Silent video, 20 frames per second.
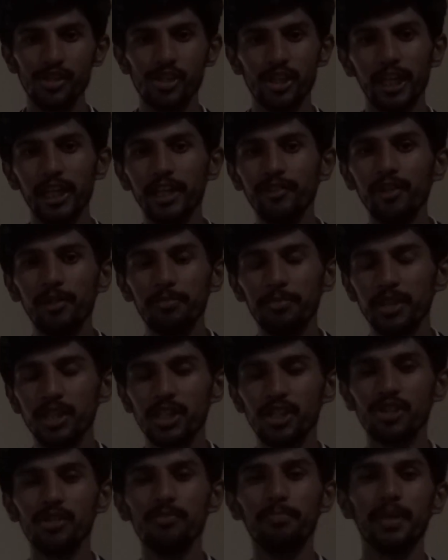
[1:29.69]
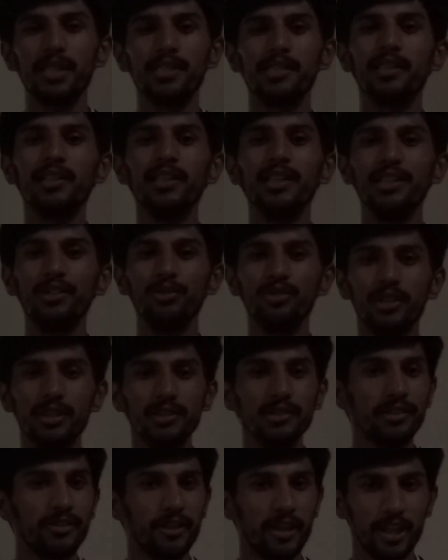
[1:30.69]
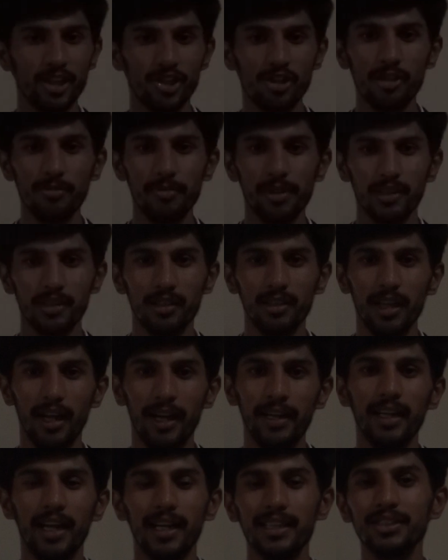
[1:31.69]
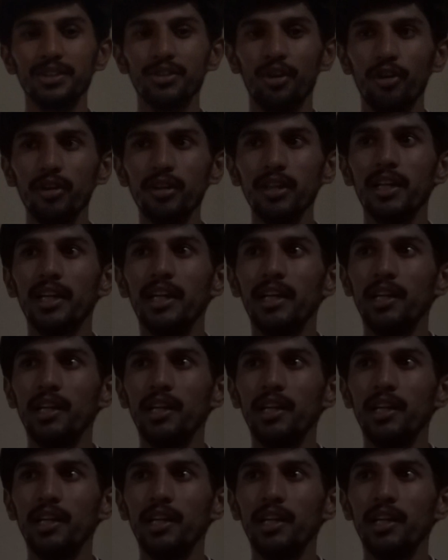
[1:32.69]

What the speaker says: JID fabrication basically uses the traditional method and has not